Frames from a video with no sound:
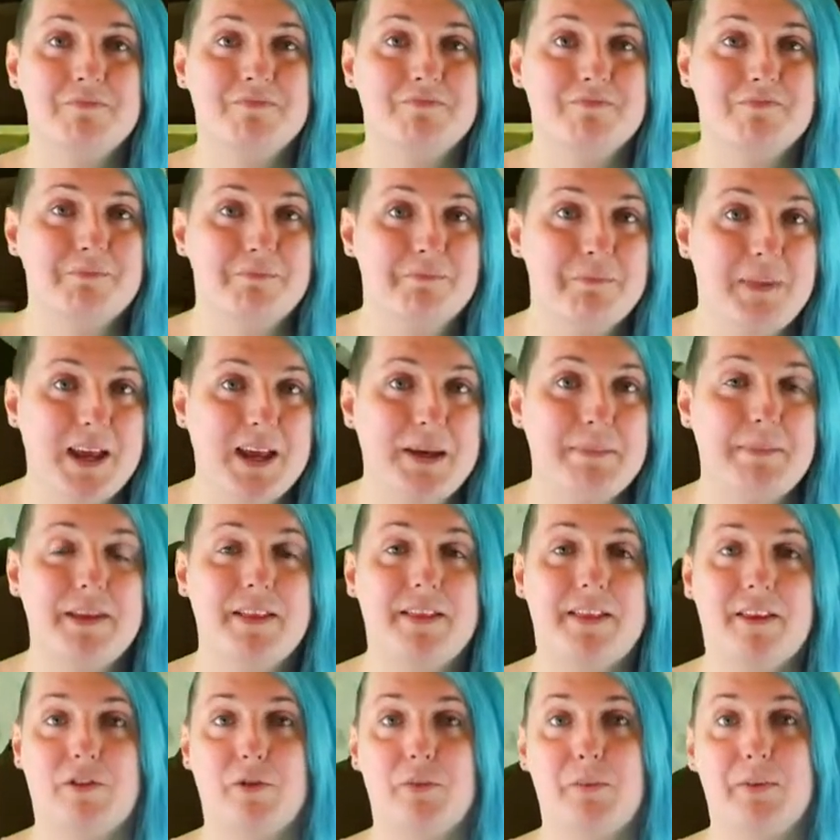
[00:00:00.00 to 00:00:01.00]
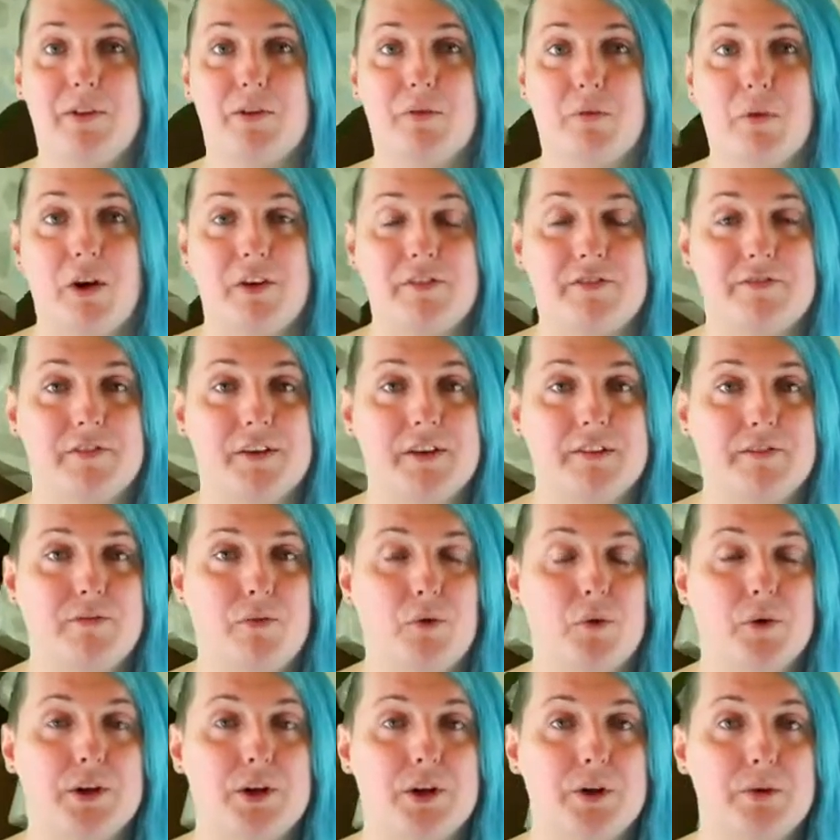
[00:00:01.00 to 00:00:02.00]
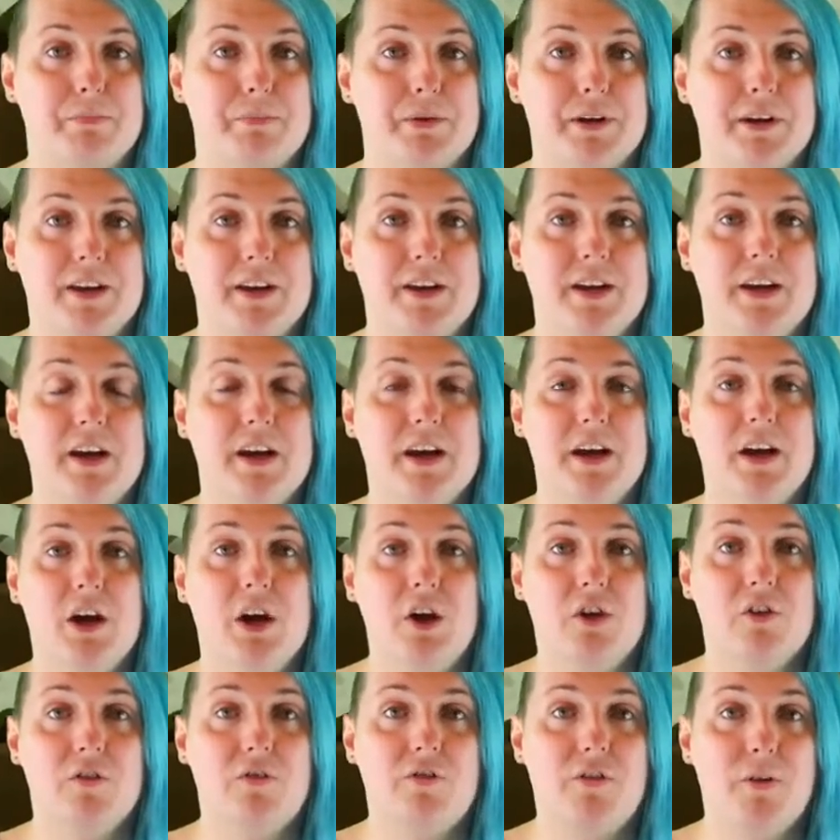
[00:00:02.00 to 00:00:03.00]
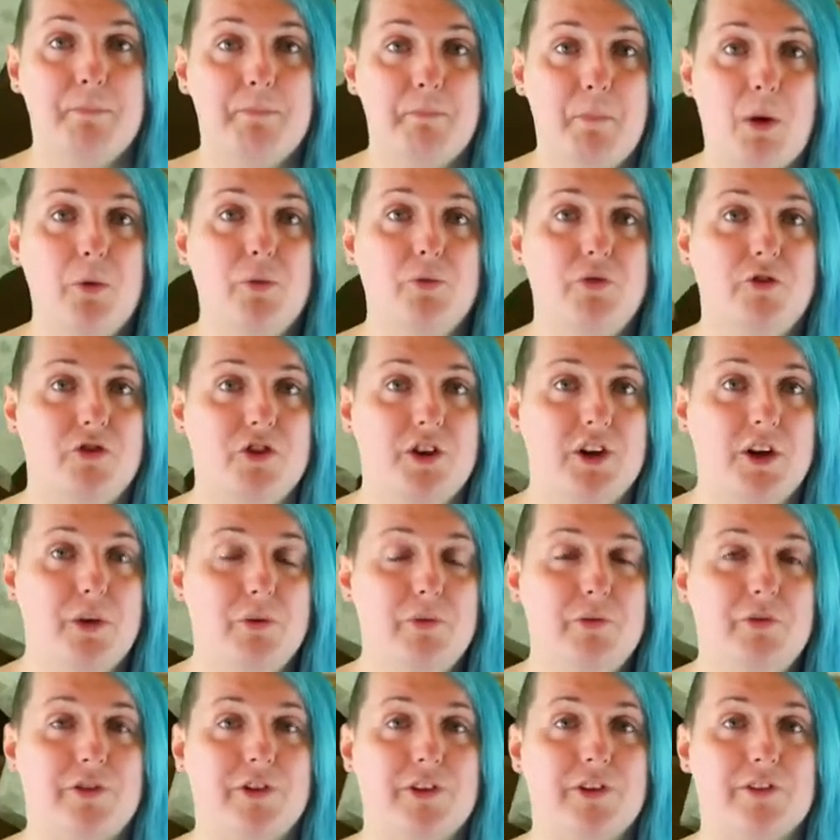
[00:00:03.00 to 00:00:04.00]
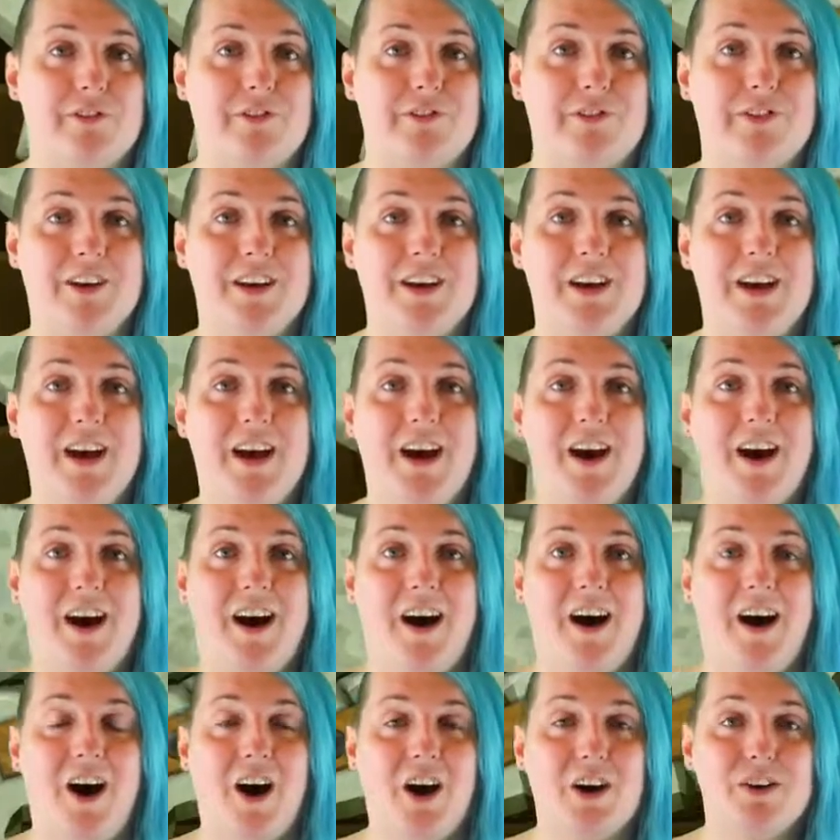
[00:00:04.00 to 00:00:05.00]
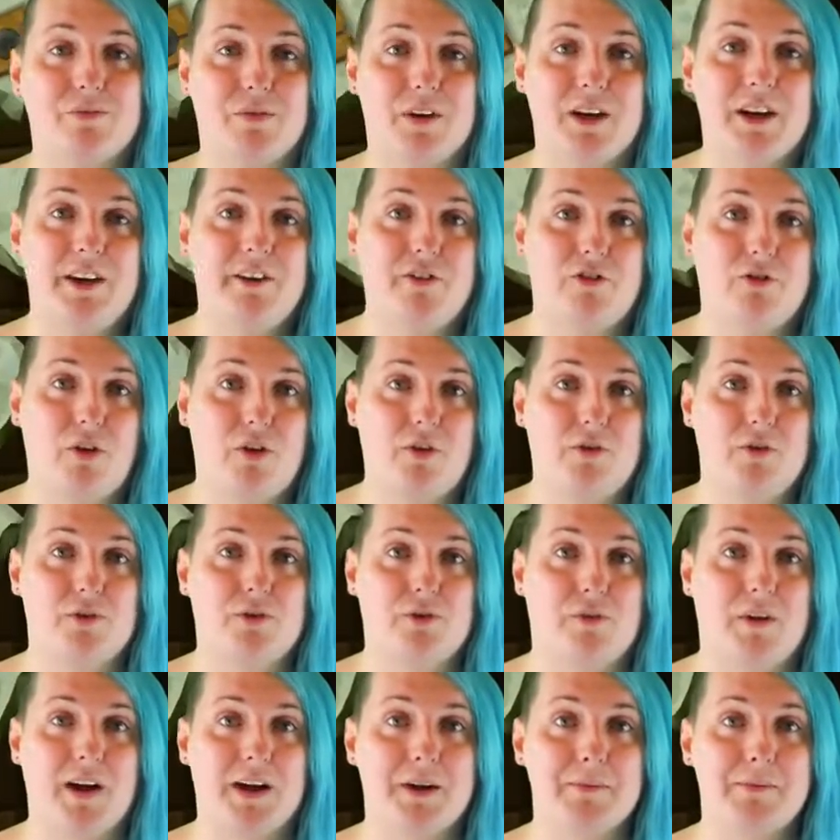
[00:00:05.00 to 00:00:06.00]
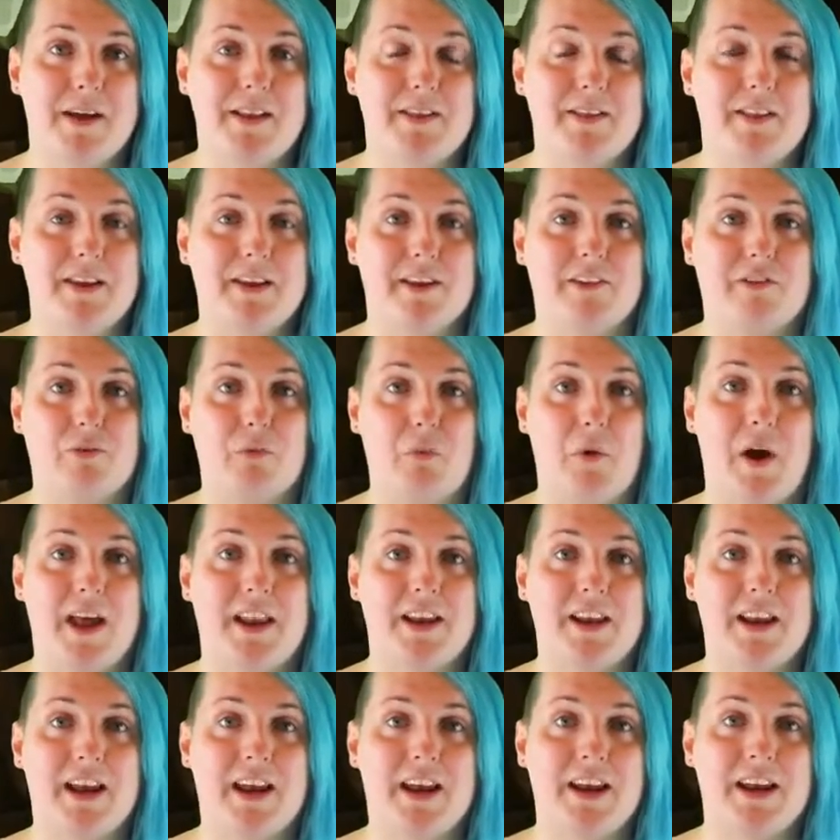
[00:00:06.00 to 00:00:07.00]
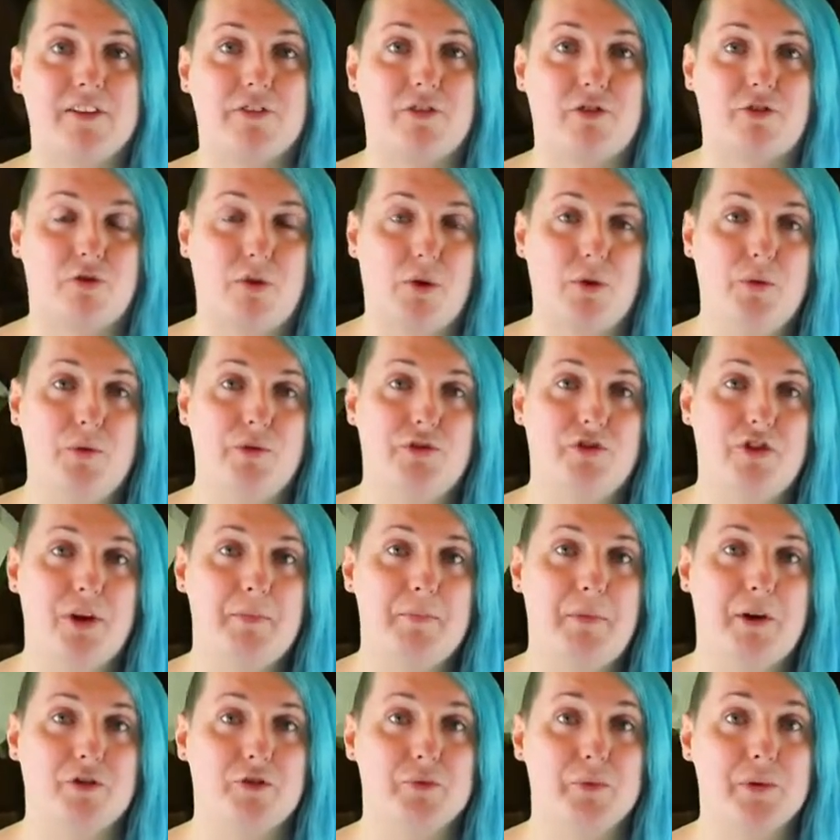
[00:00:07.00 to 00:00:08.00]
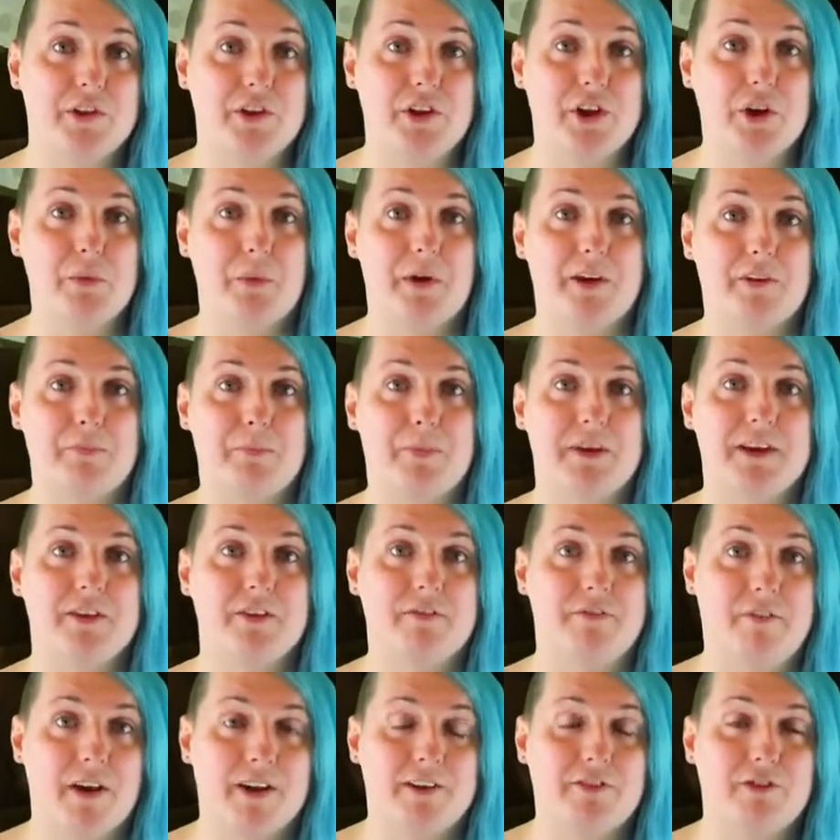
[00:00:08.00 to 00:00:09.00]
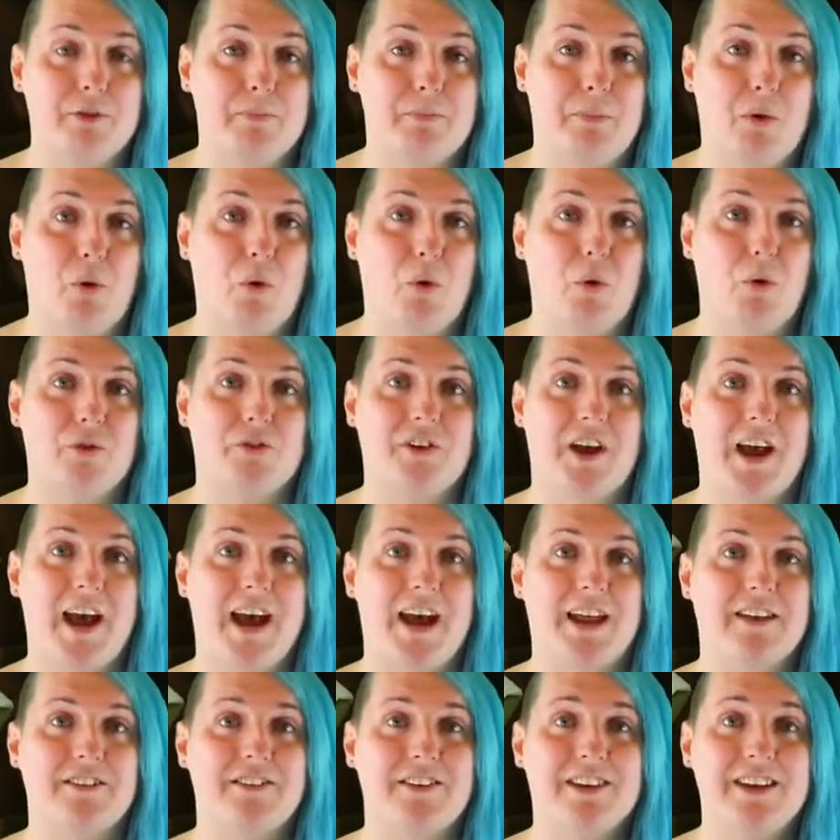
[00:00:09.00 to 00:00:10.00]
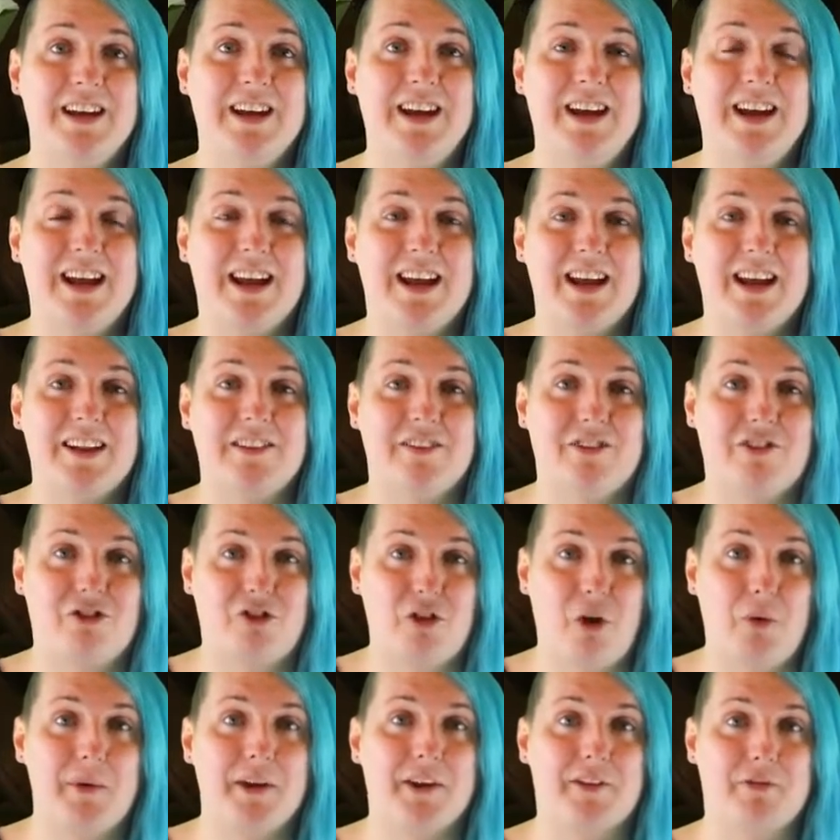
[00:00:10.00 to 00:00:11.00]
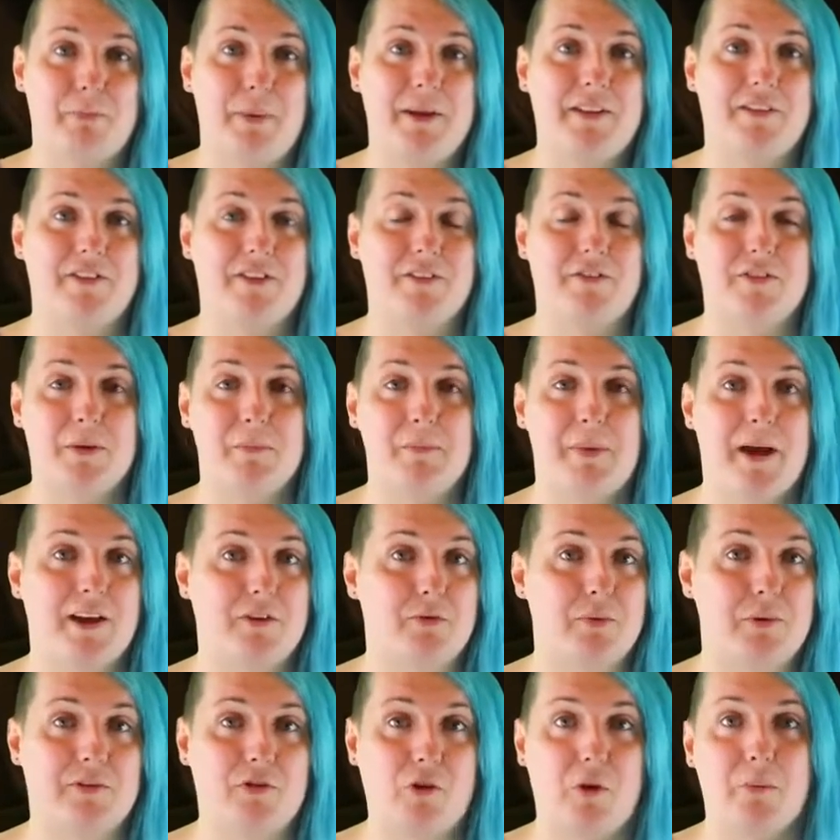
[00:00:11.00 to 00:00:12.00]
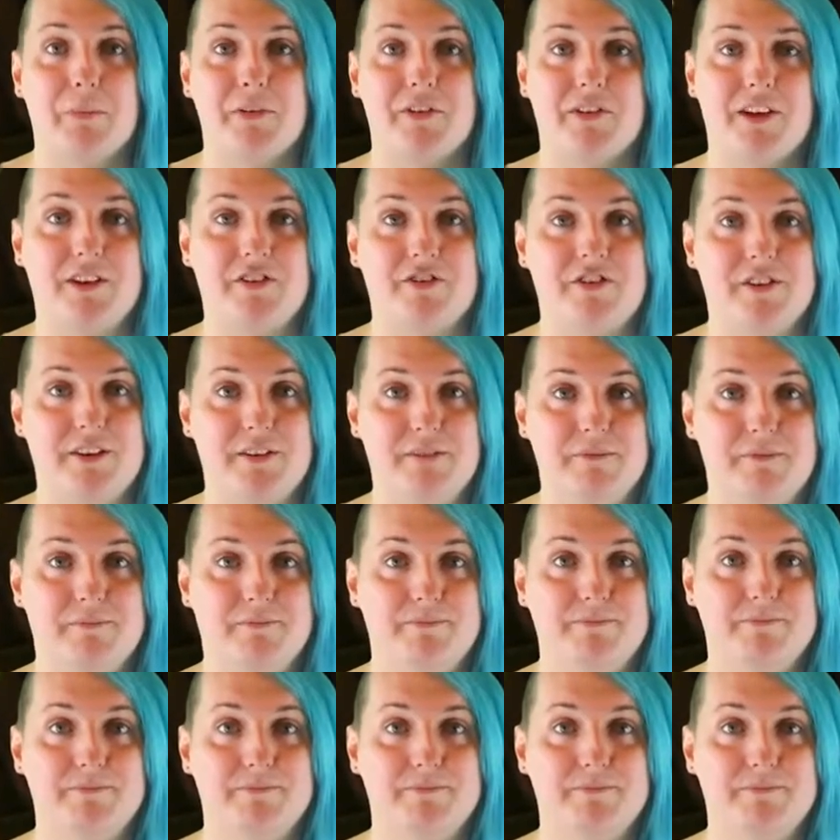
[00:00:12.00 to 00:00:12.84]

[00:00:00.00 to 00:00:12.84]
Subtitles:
maybe this will be the right fit for you, but for most users, I really struggle to recommend this when it struggles so much with USB device support and it's so expensive compared to its competition.